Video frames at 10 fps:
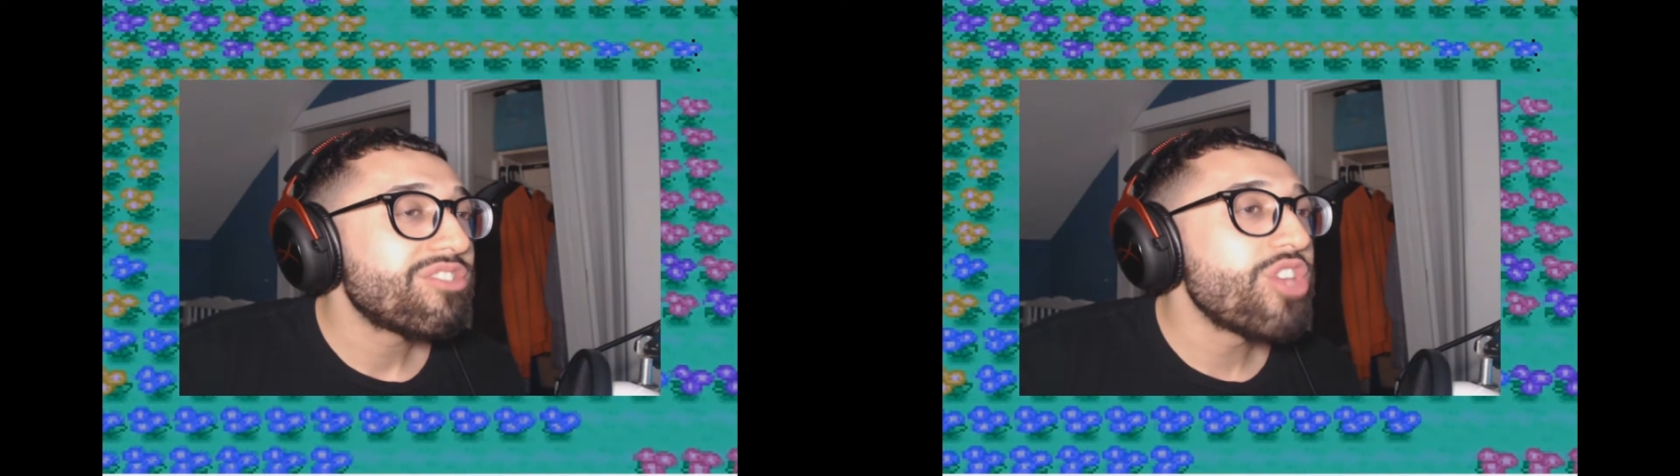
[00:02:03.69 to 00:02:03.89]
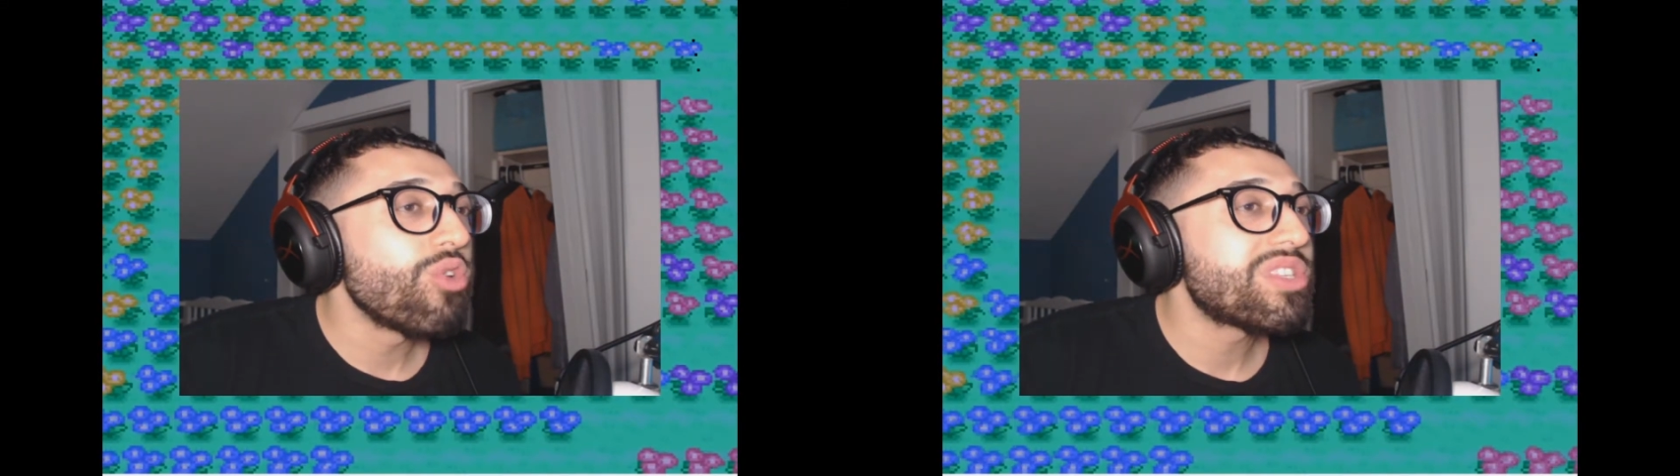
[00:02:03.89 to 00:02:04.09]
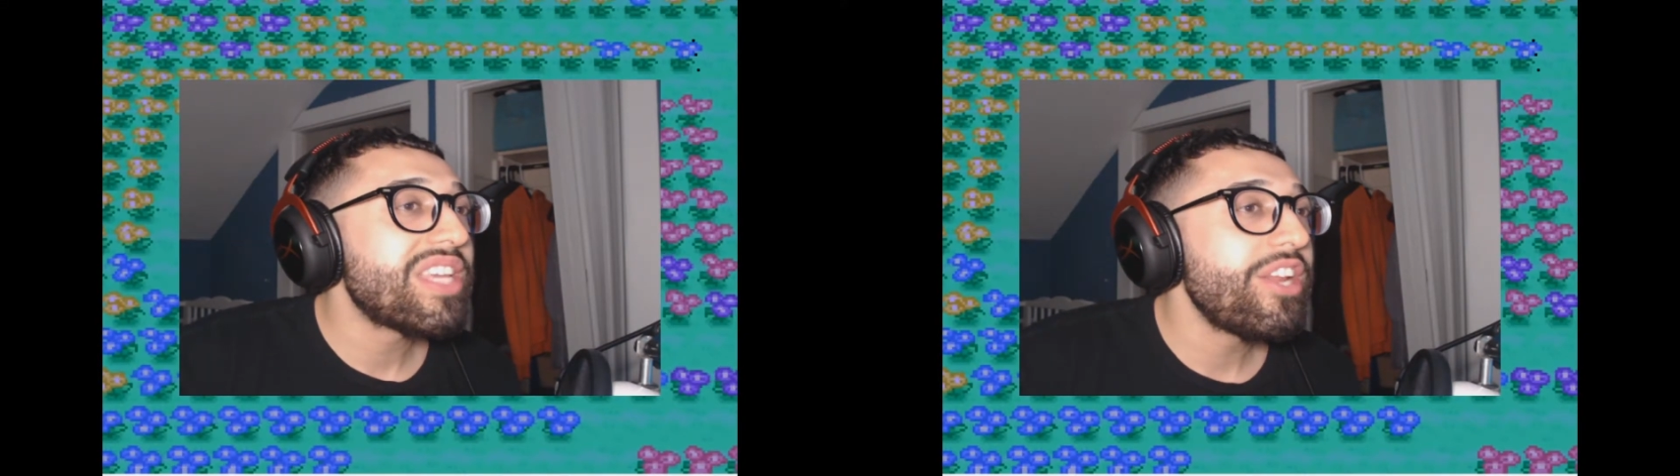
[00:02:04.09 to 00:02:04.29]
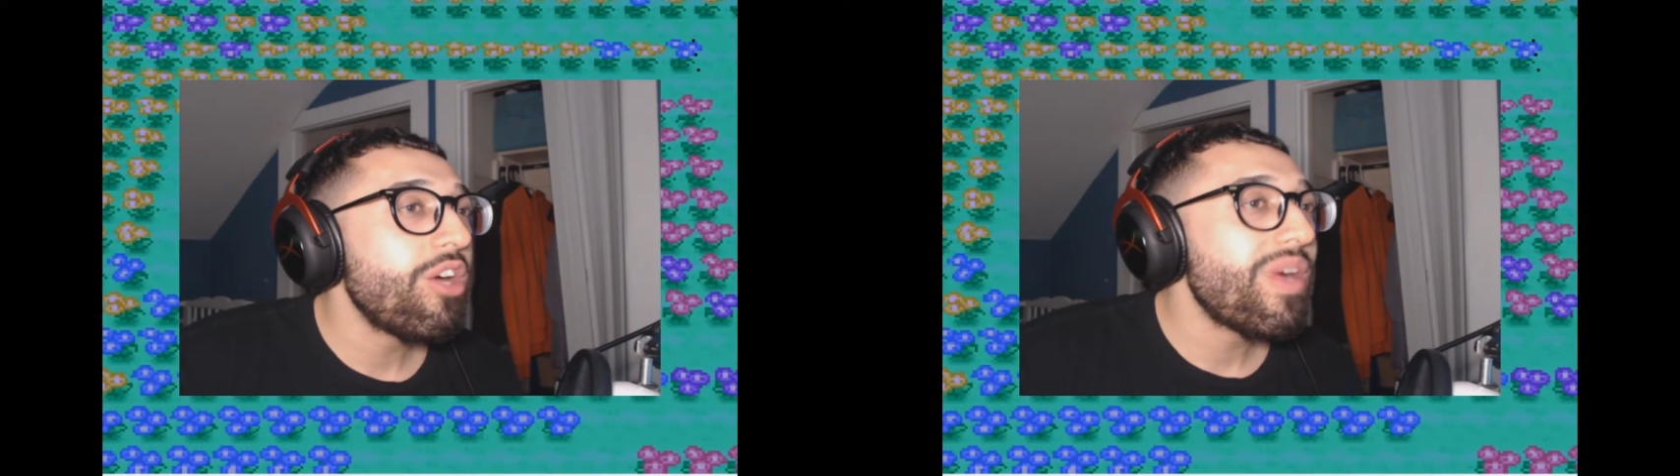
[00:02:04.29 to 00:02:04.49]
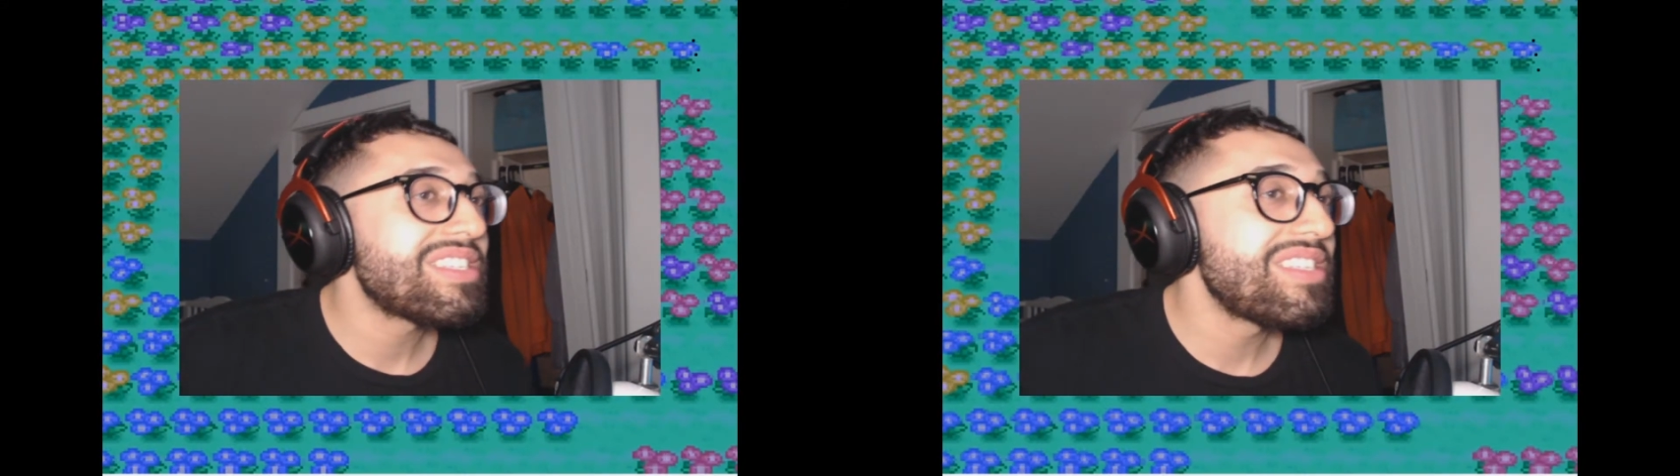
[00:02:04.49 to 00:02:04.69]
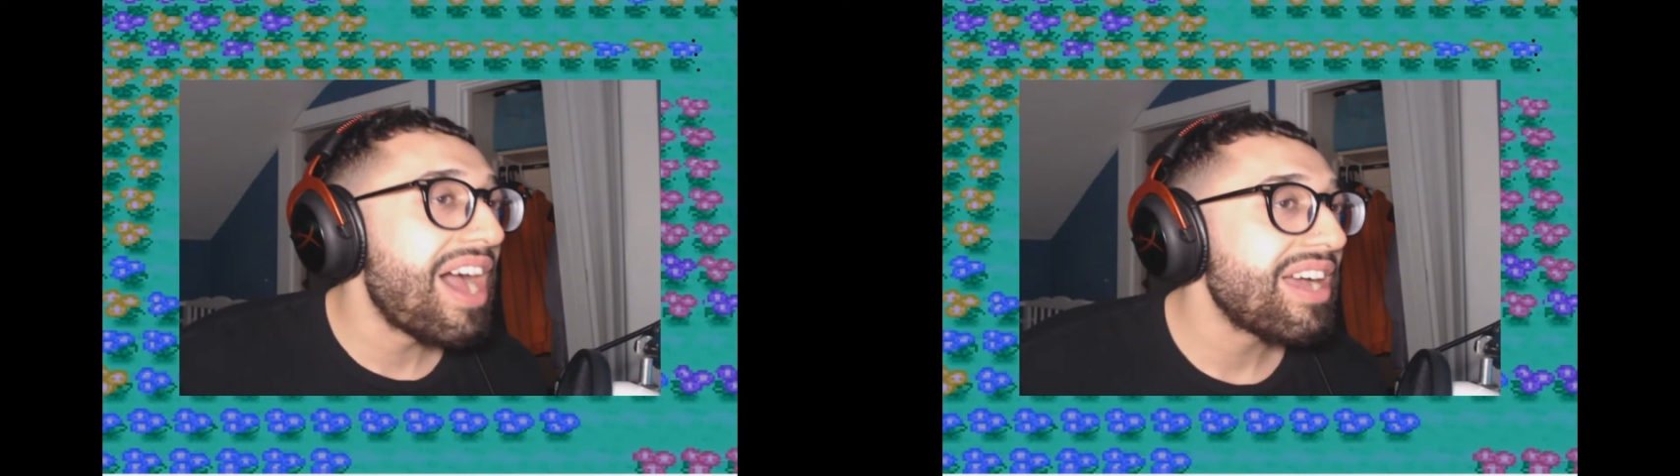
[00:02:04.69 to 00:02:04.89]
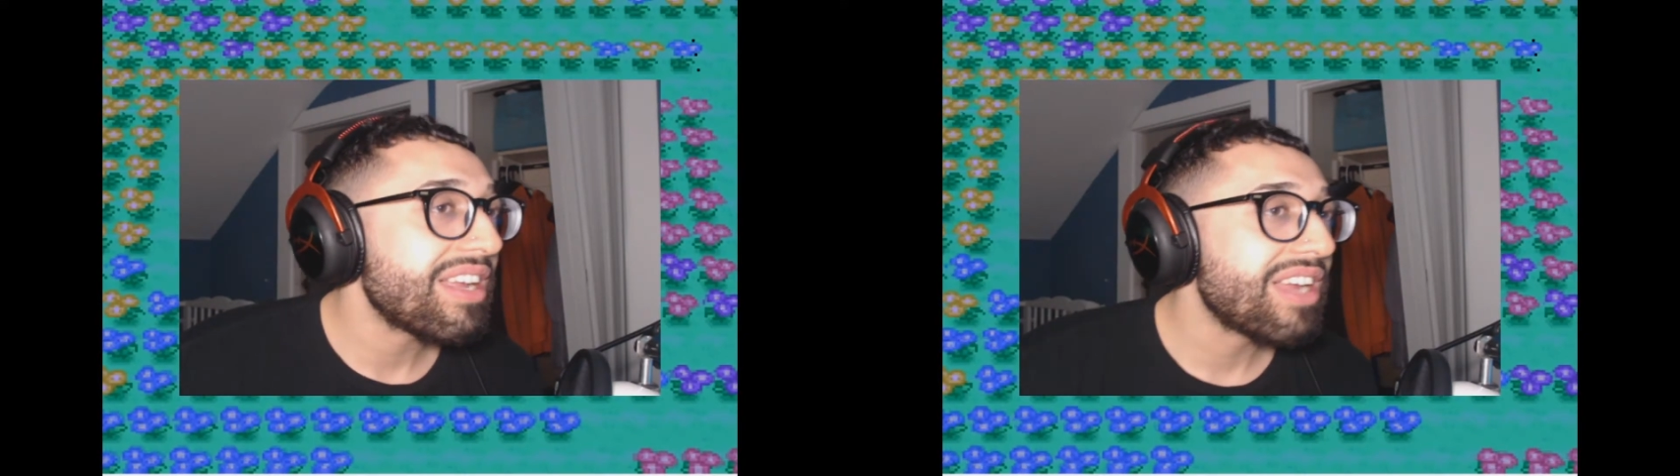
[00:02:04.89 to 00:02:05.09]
Yo, Sinnoh has not